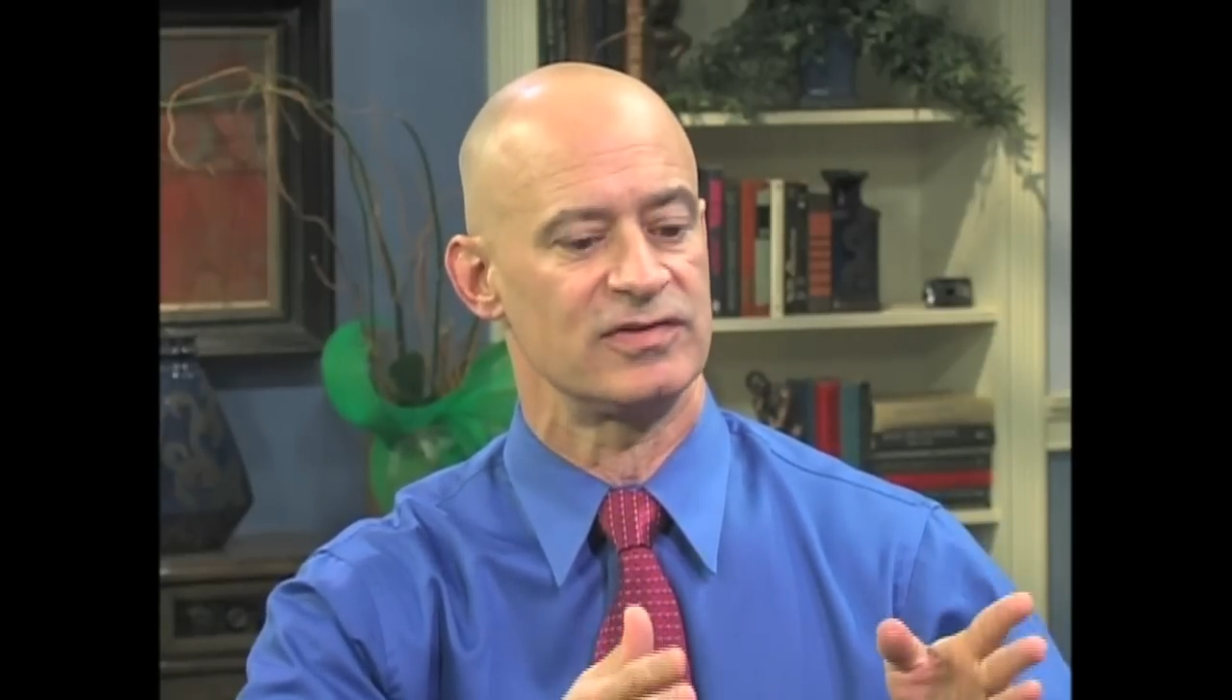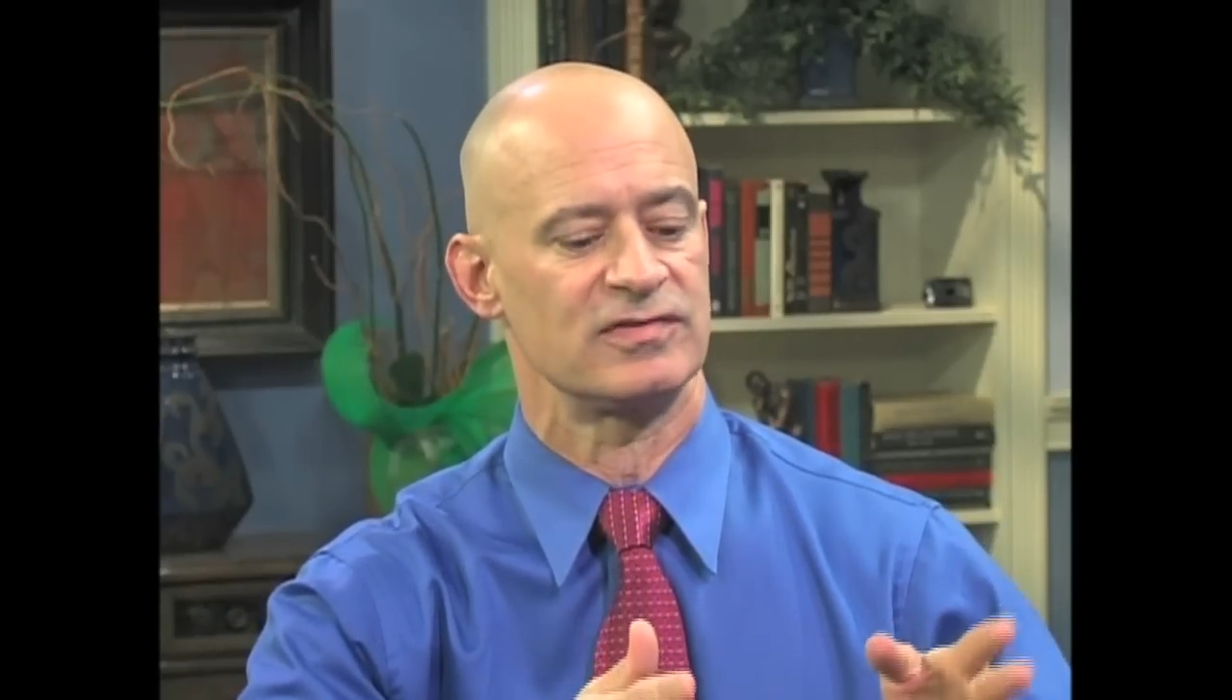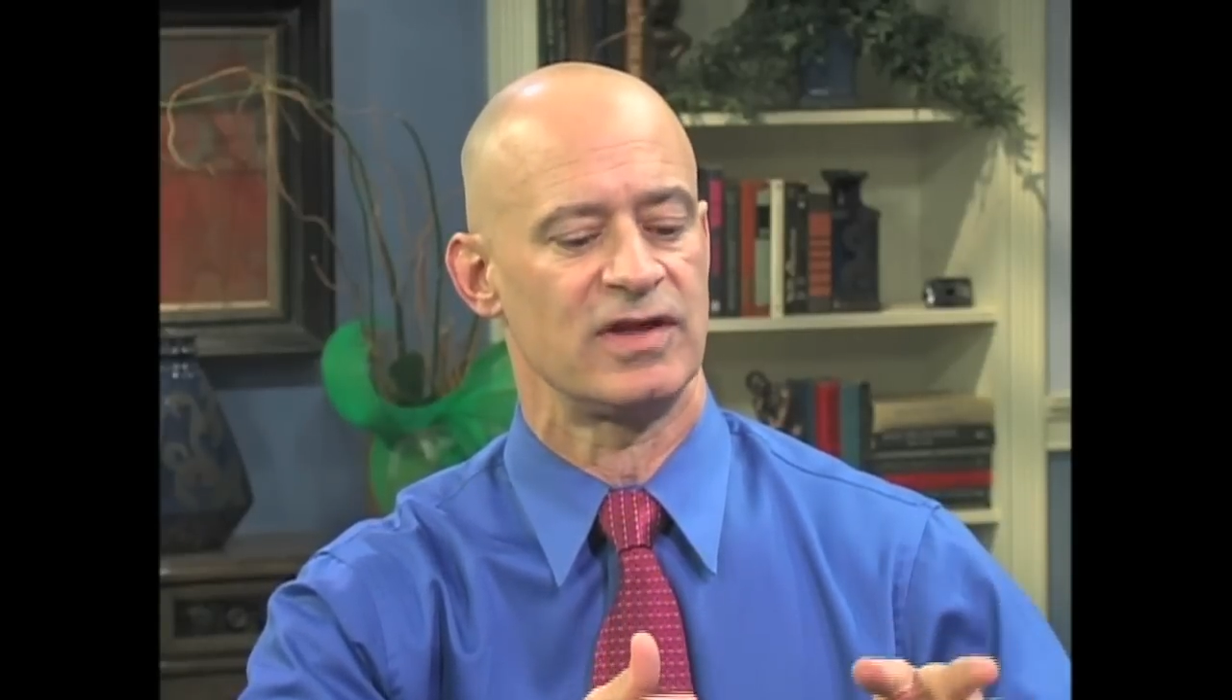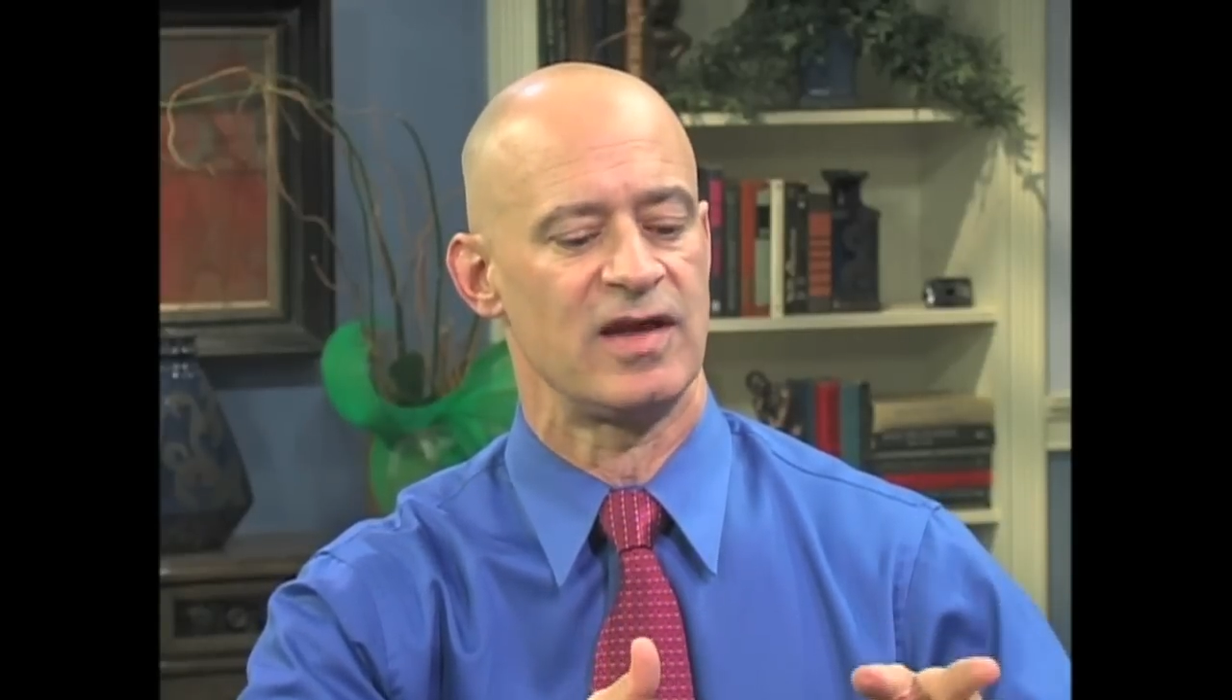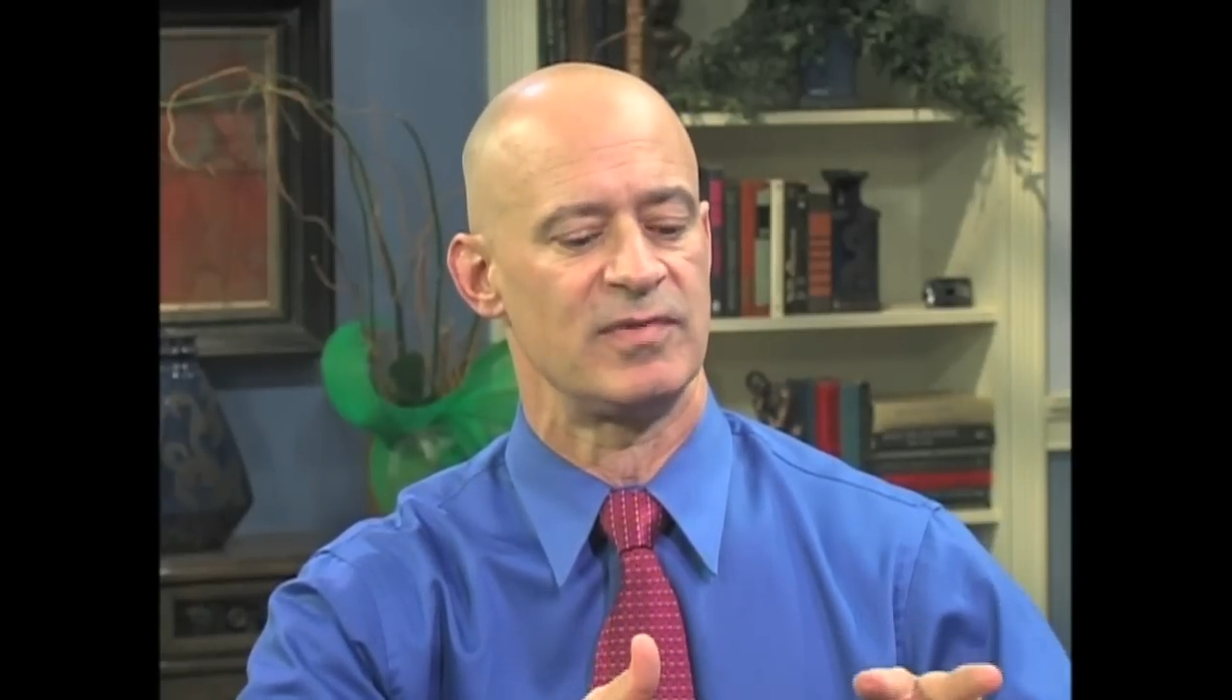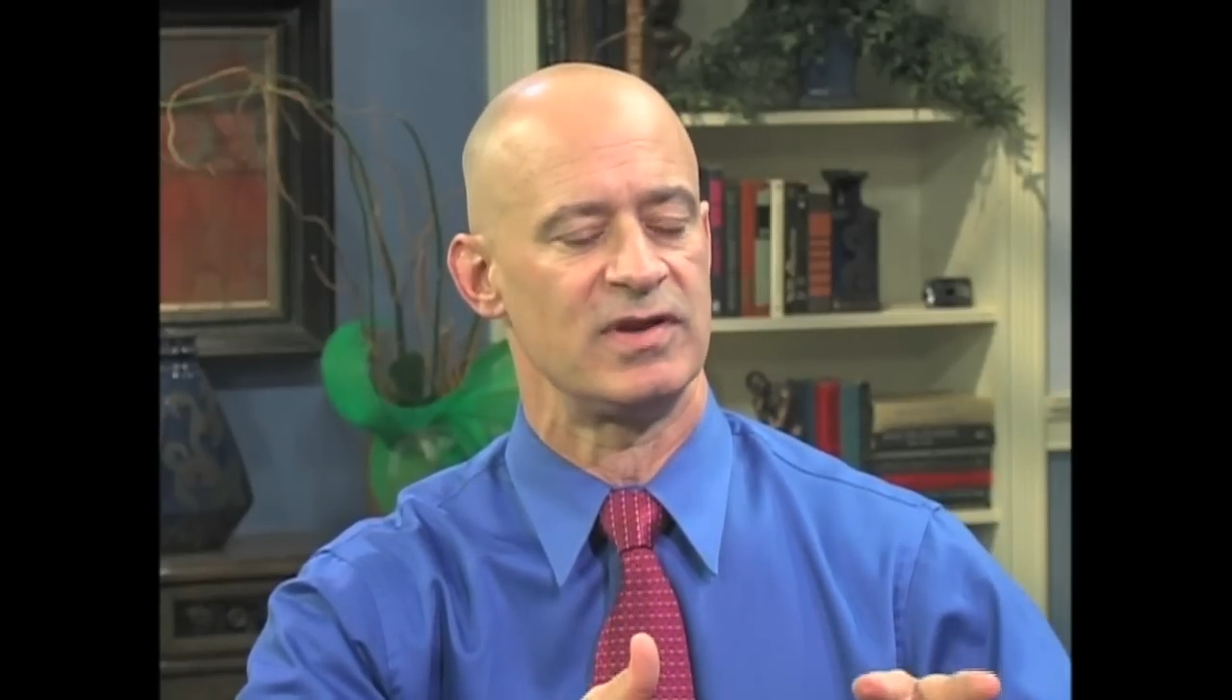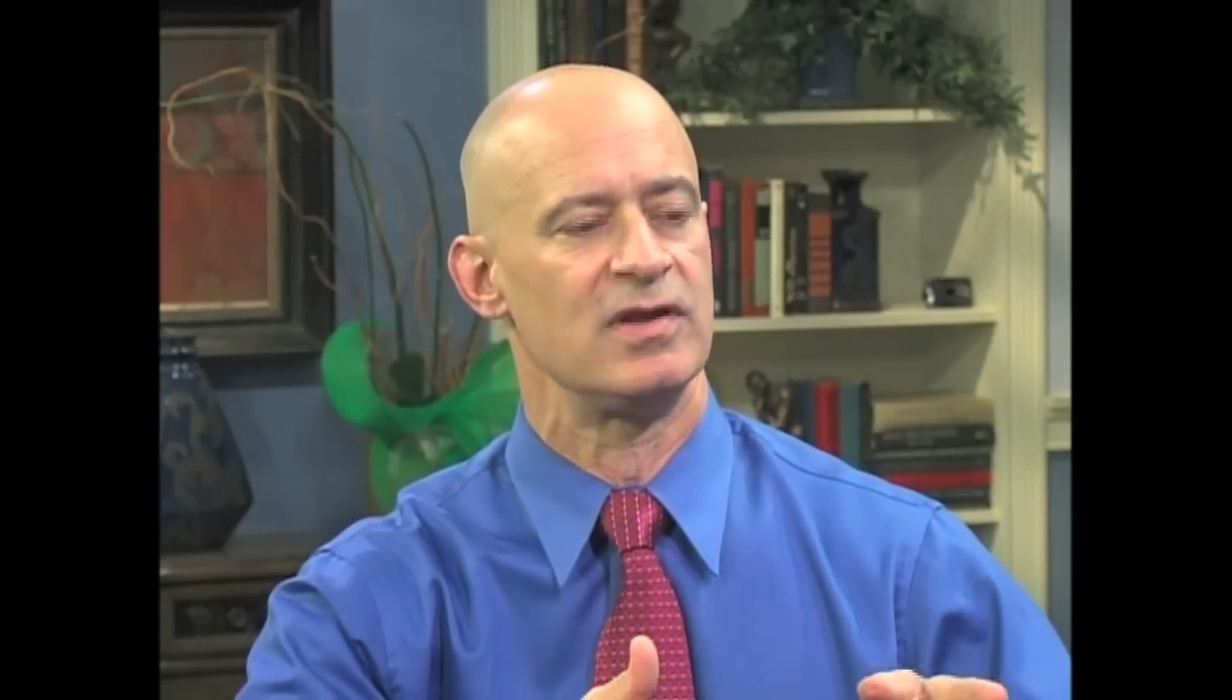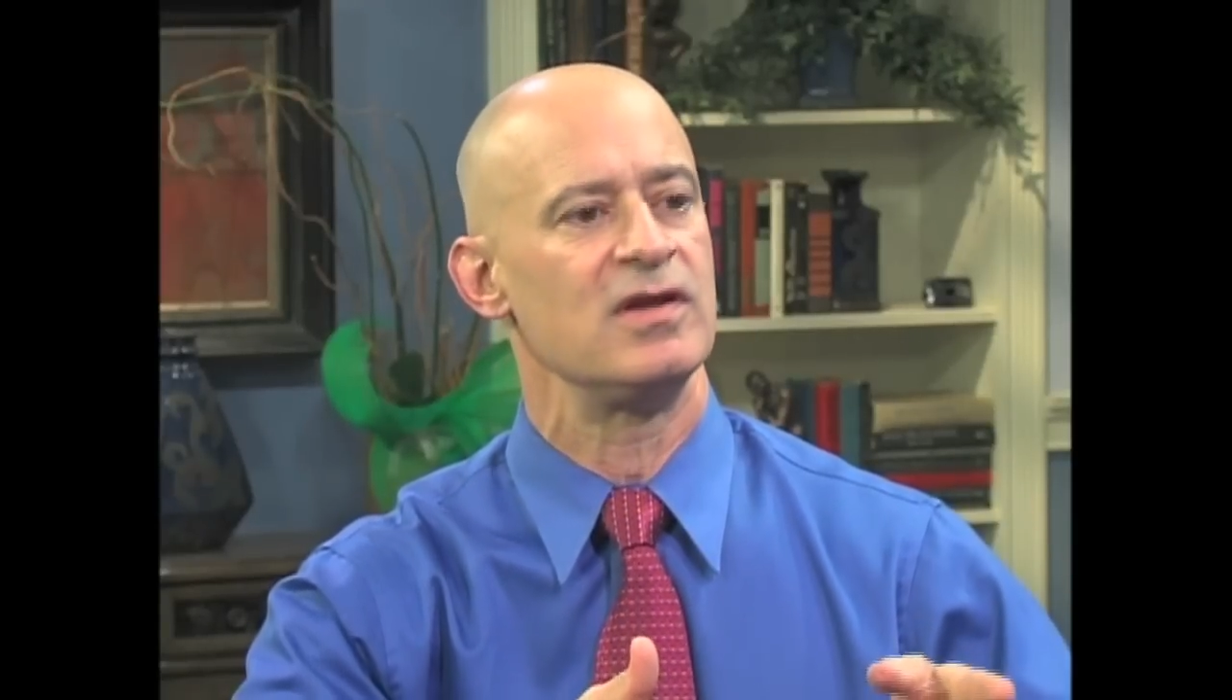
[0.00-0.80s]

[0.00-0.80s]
this will happen